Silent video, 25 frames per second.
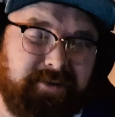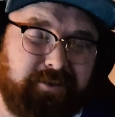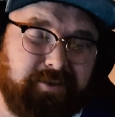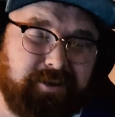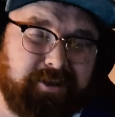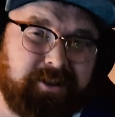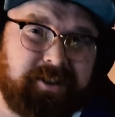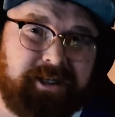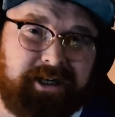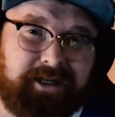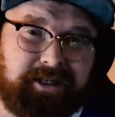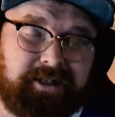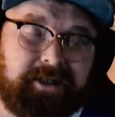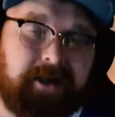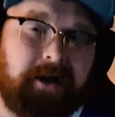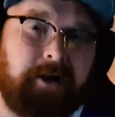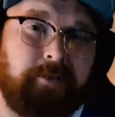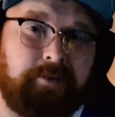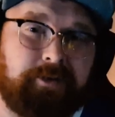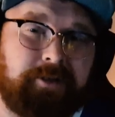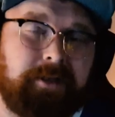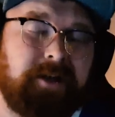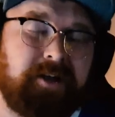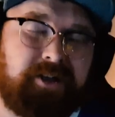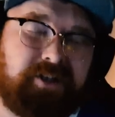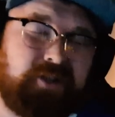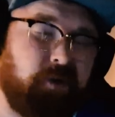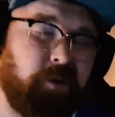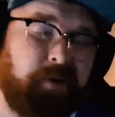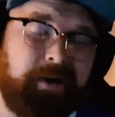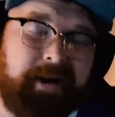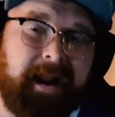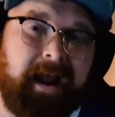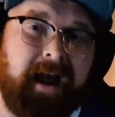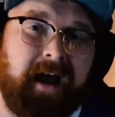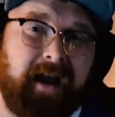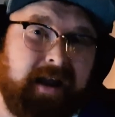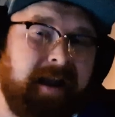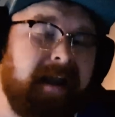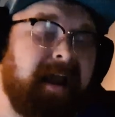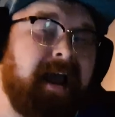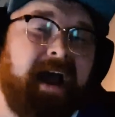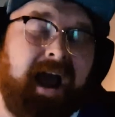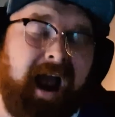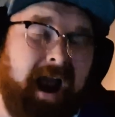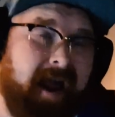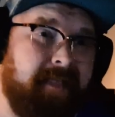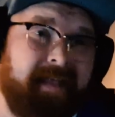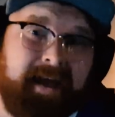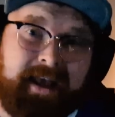you've got six goals. Sort it out.
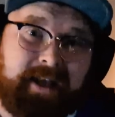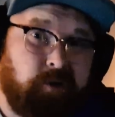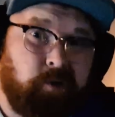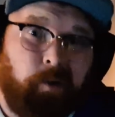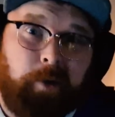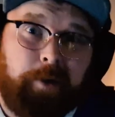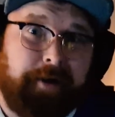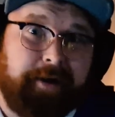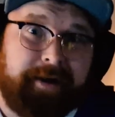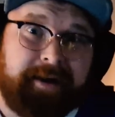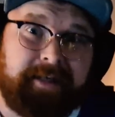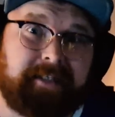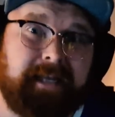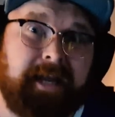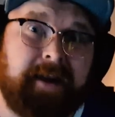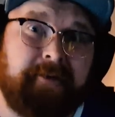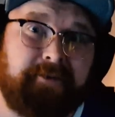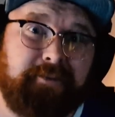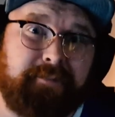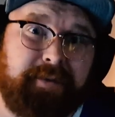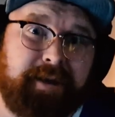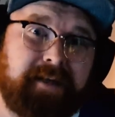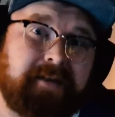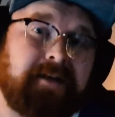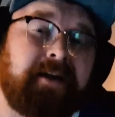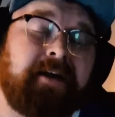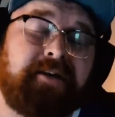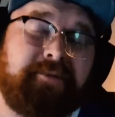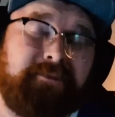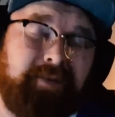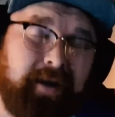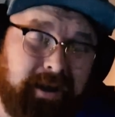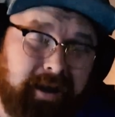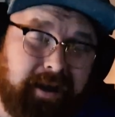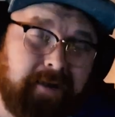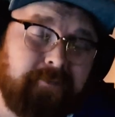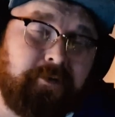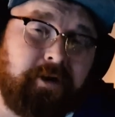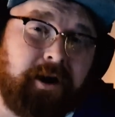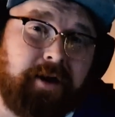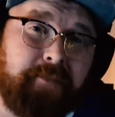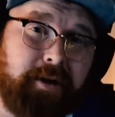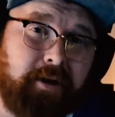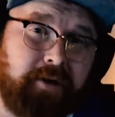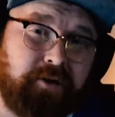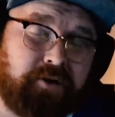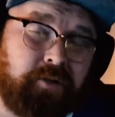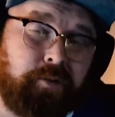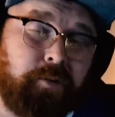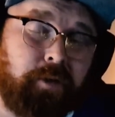And that's all I'm going to say from this. Thank you very
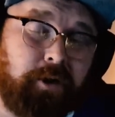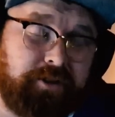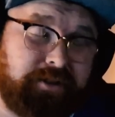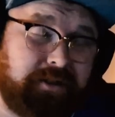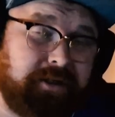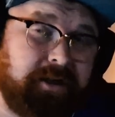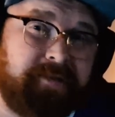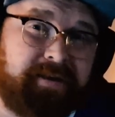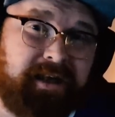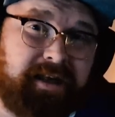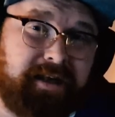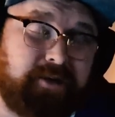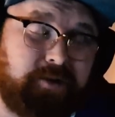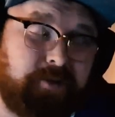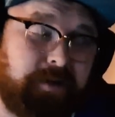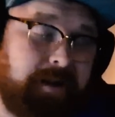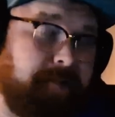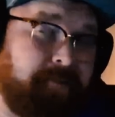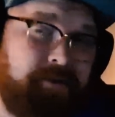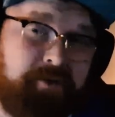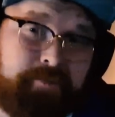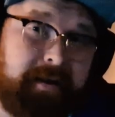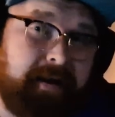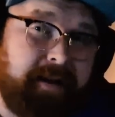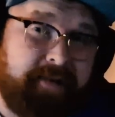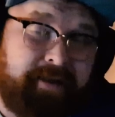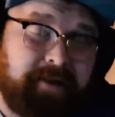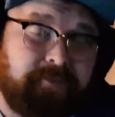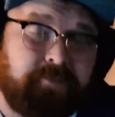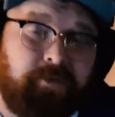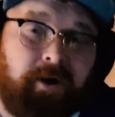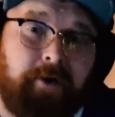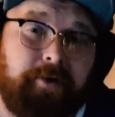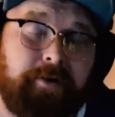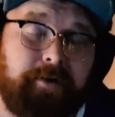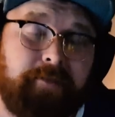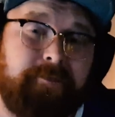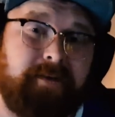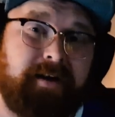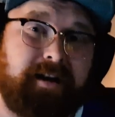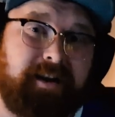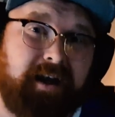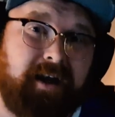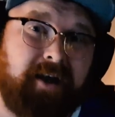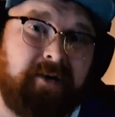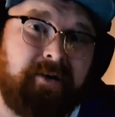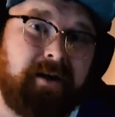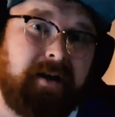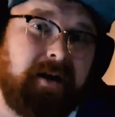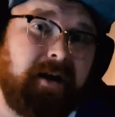much for watching it if you made it this far in the
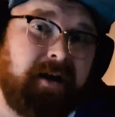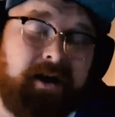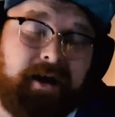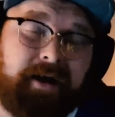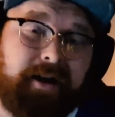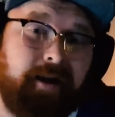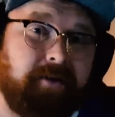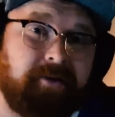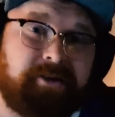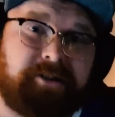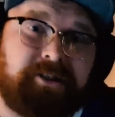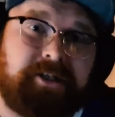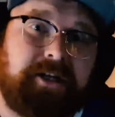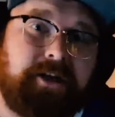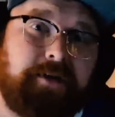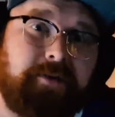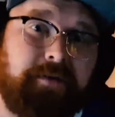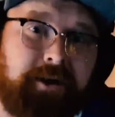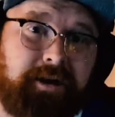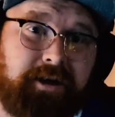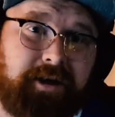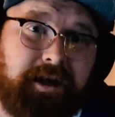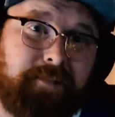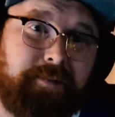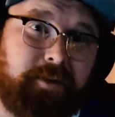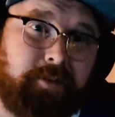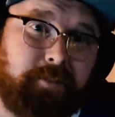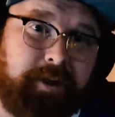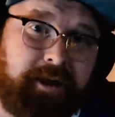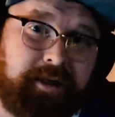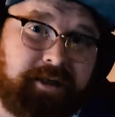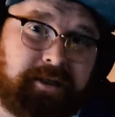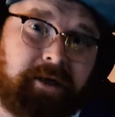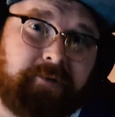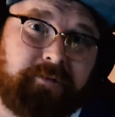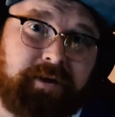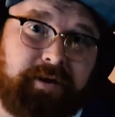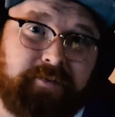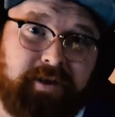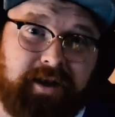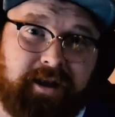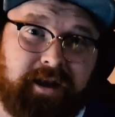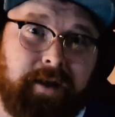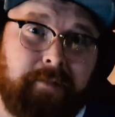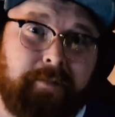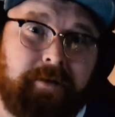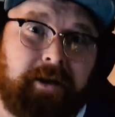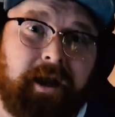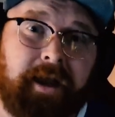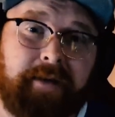video. And I'll see you in a couple of weeks after the FA
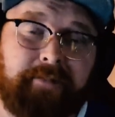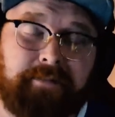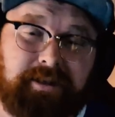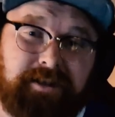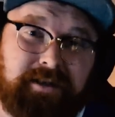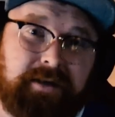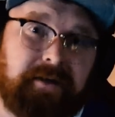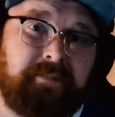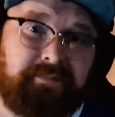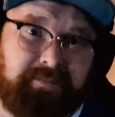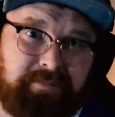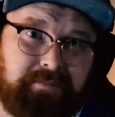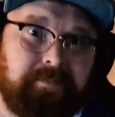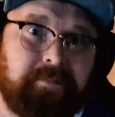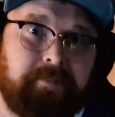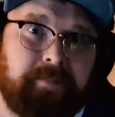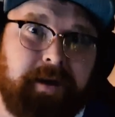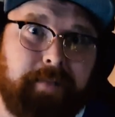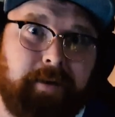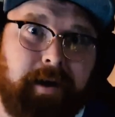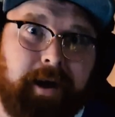Cup games. Bye